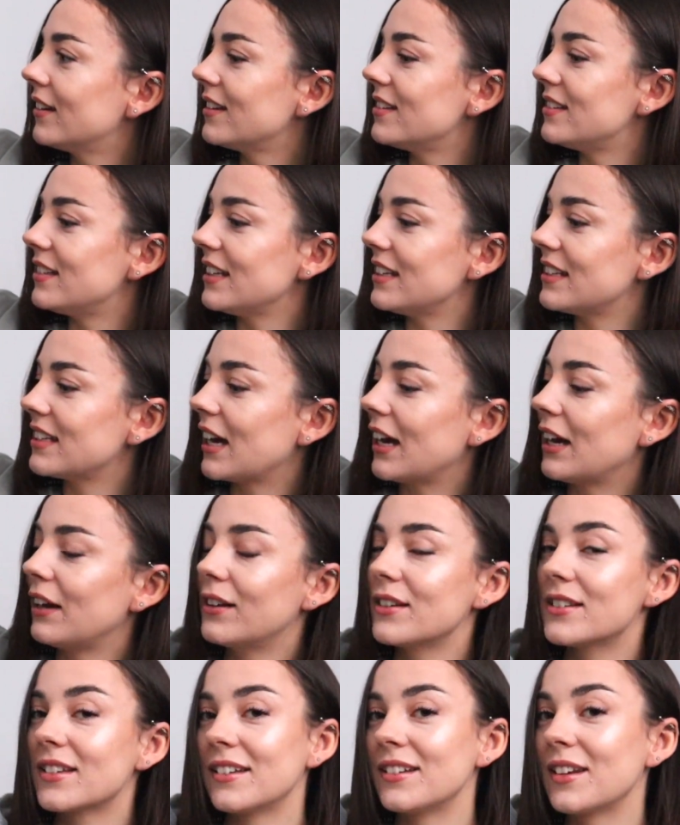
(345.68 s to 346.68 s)

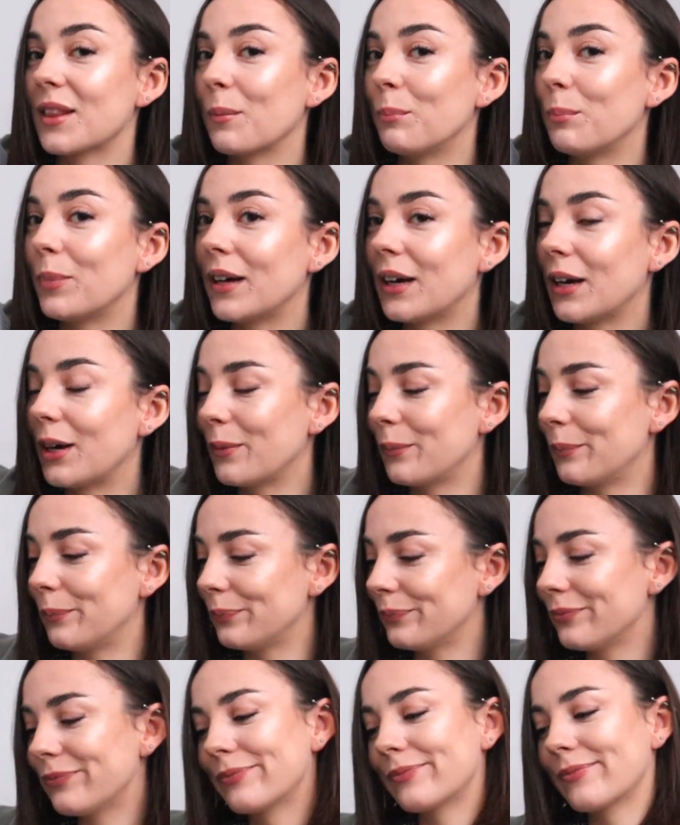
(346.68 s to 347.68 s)
Details under the
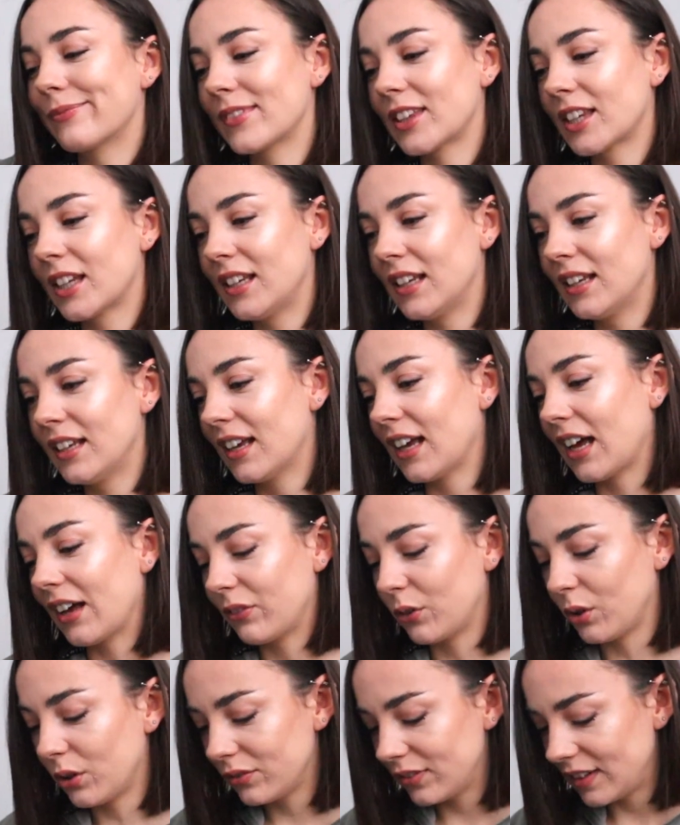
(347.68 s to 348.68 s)
bum.
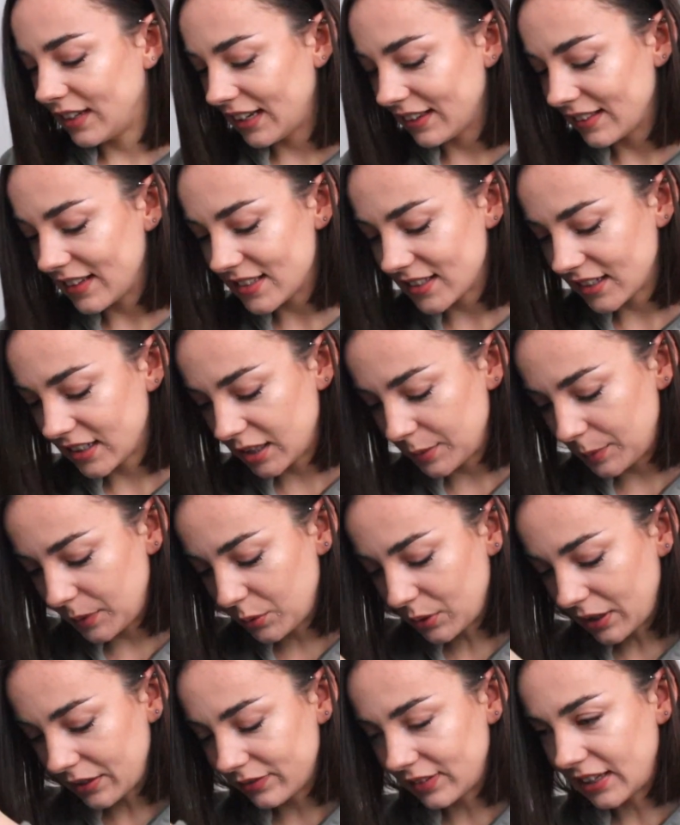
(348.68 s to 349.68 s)
I've got a feeling these are going to be
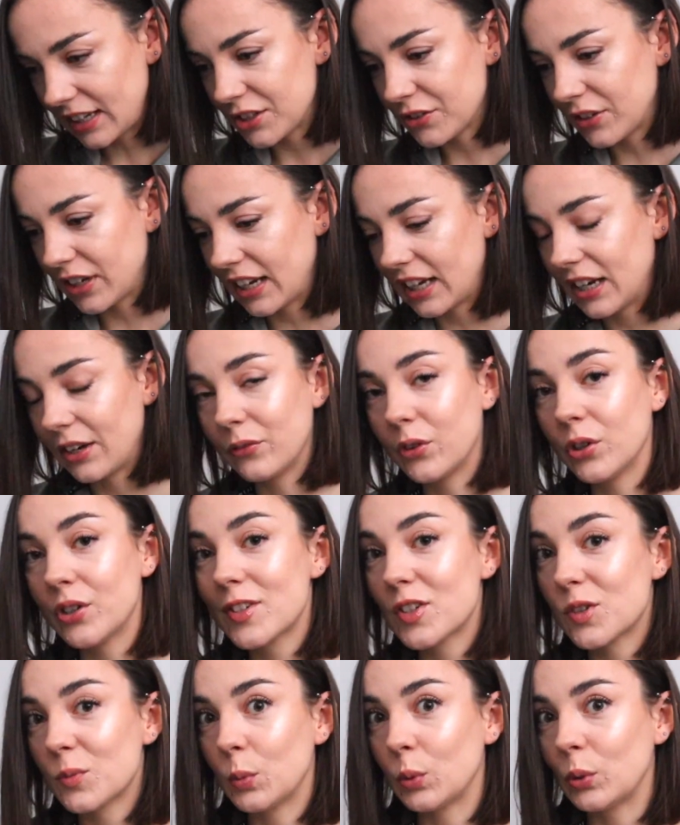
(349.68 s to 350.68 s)
quite flattering. And I've got a
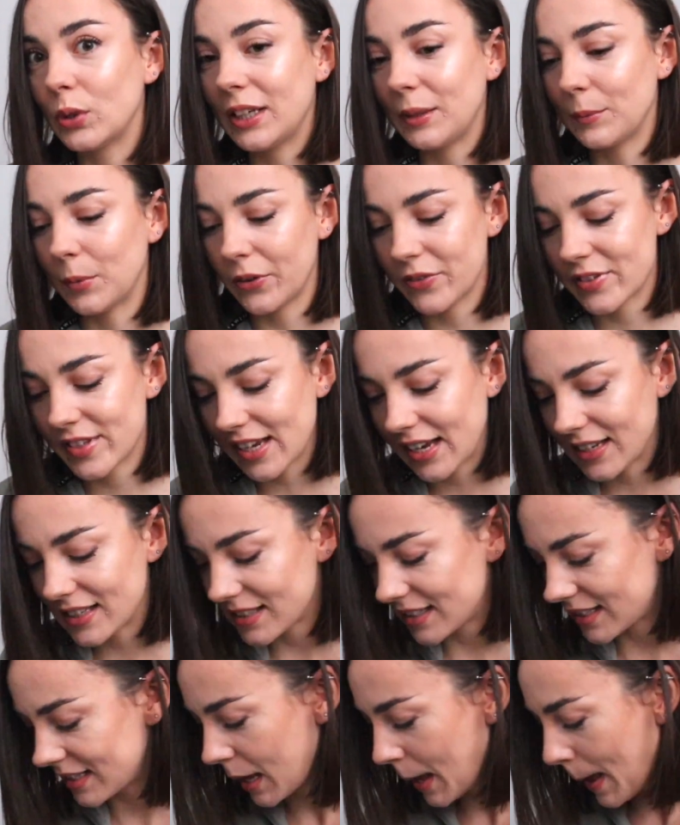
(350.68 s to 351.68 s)
small in both
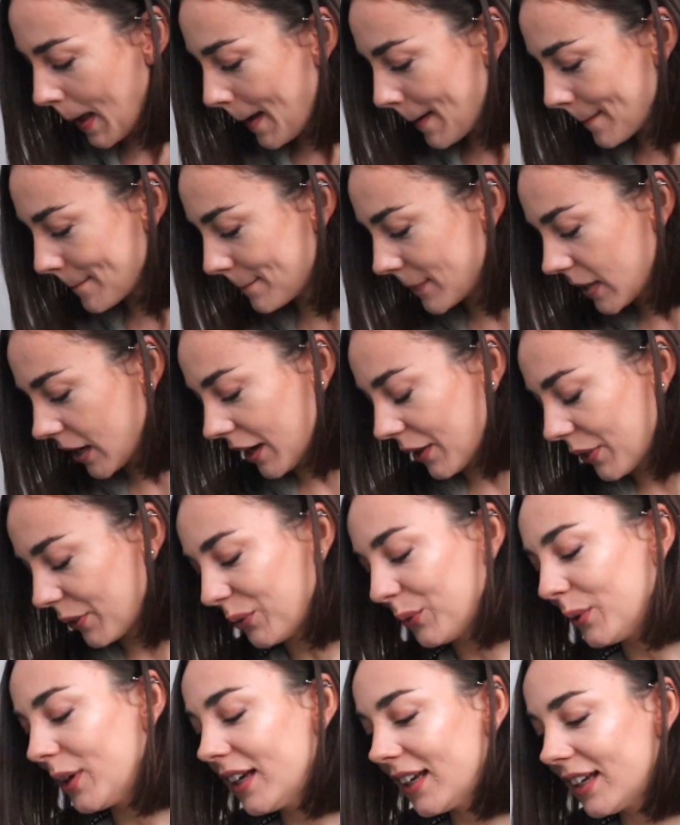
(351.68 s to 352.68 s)
sets, by the
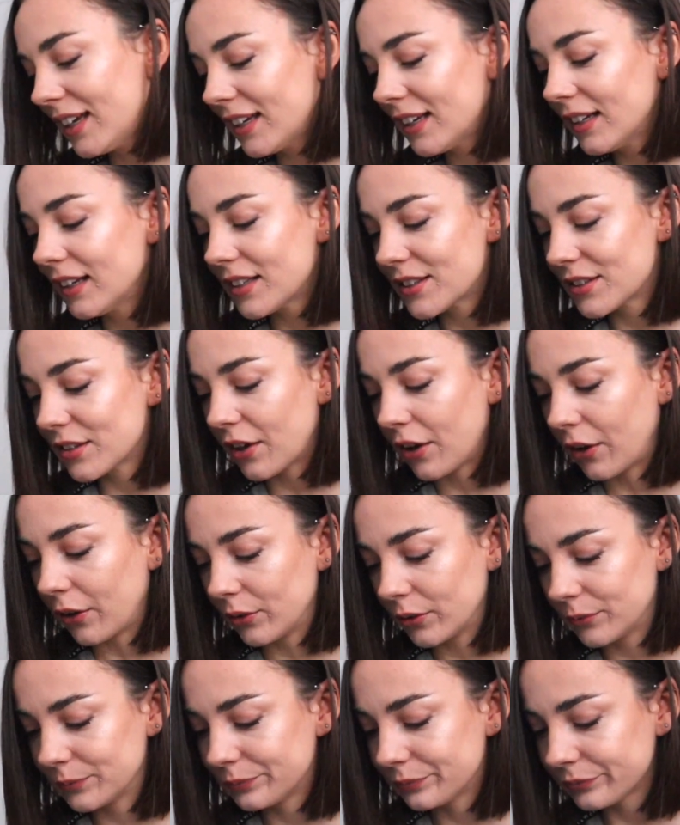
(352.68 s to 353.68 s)
way.
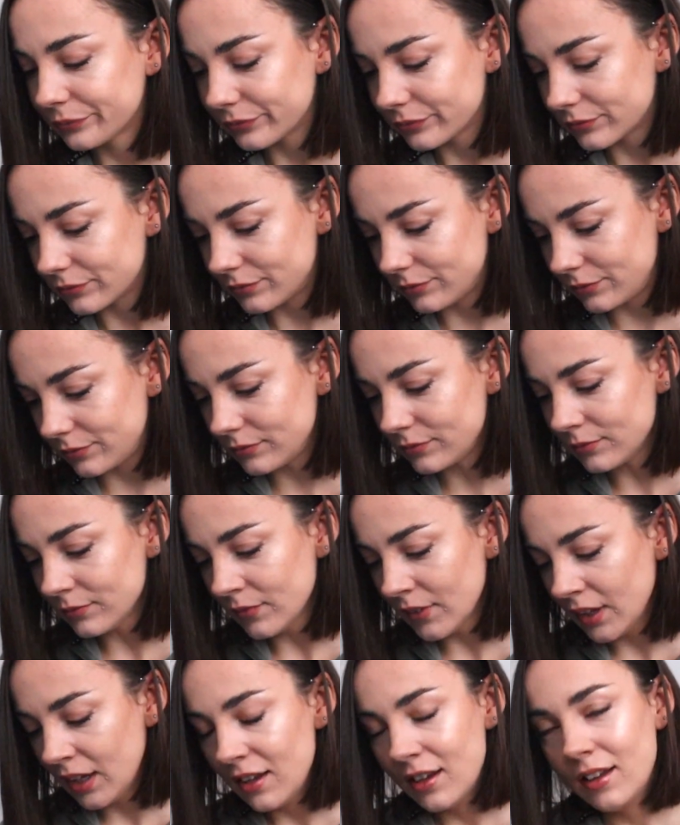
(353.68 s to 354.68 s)
So
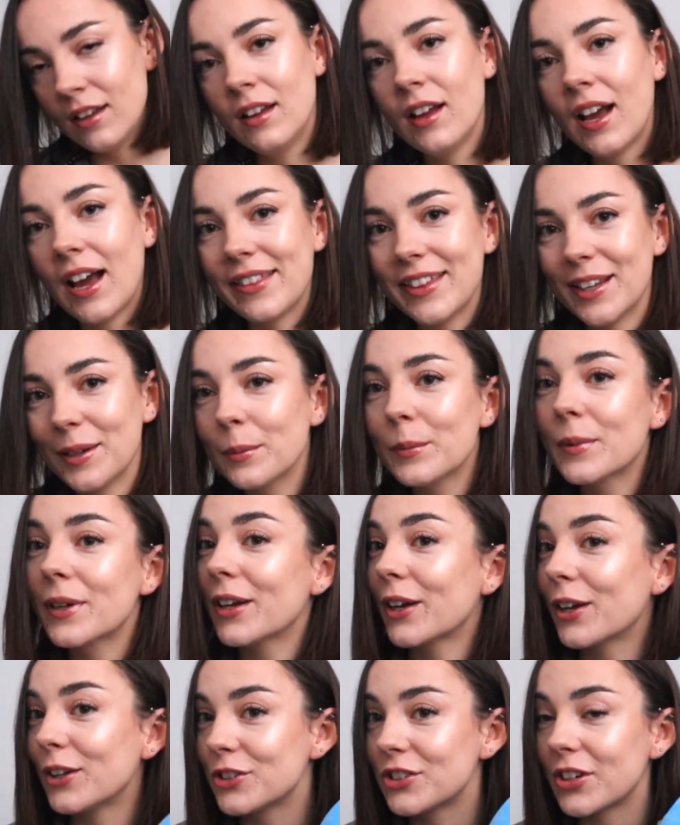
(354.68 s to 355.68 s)
I think I'm
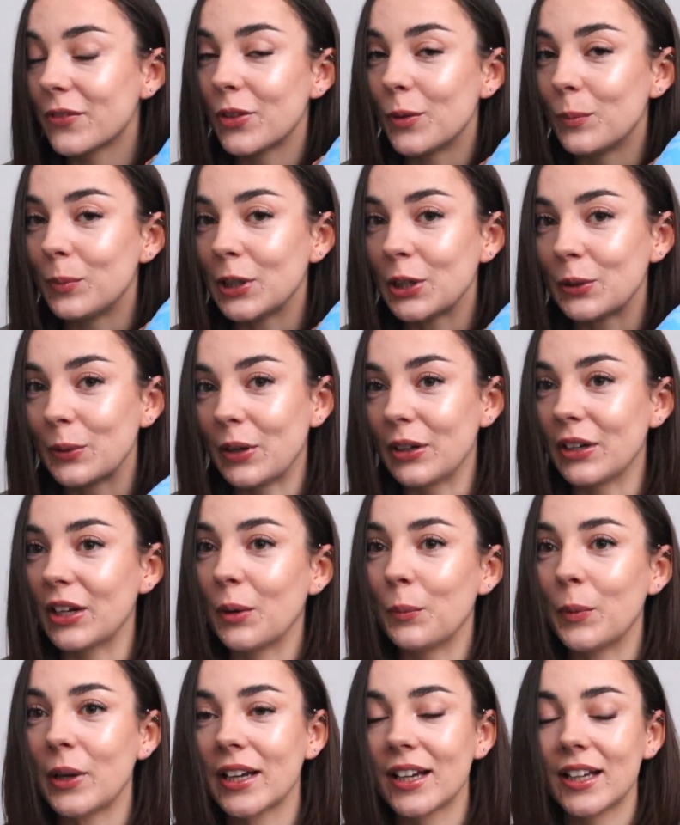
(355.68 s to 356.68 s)
going to go shove the blue on,
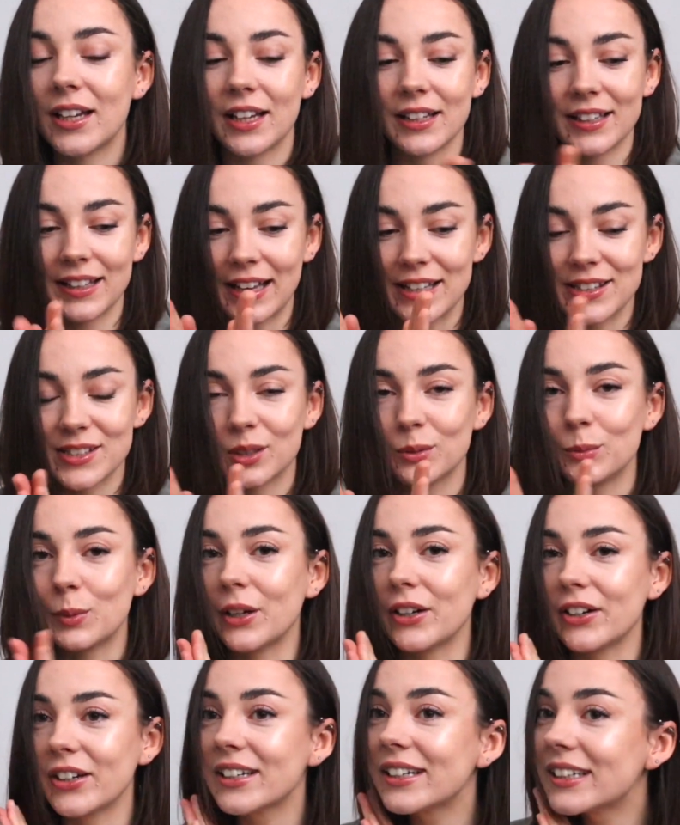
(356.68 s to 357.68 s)
and we're going to get to
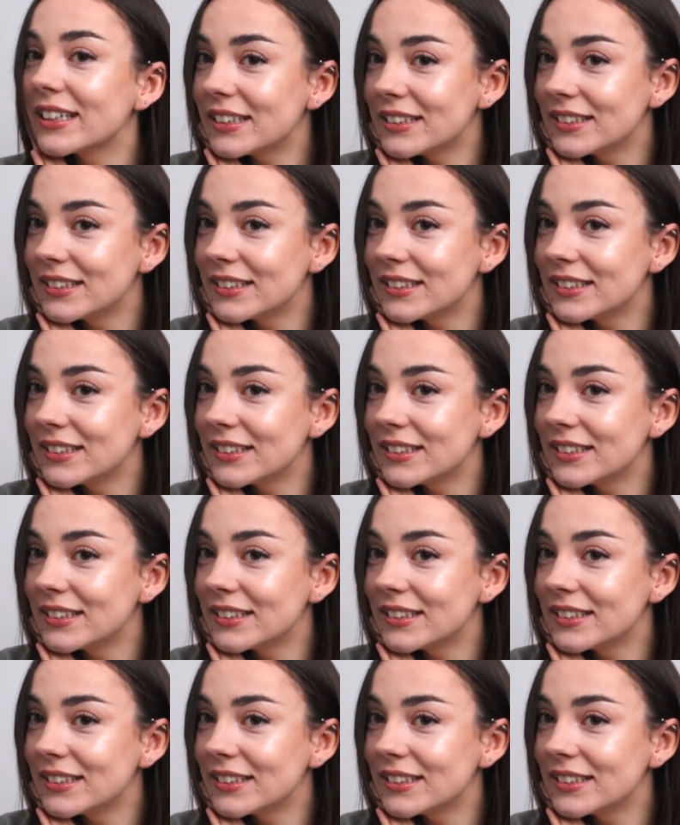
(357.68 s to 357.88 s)
work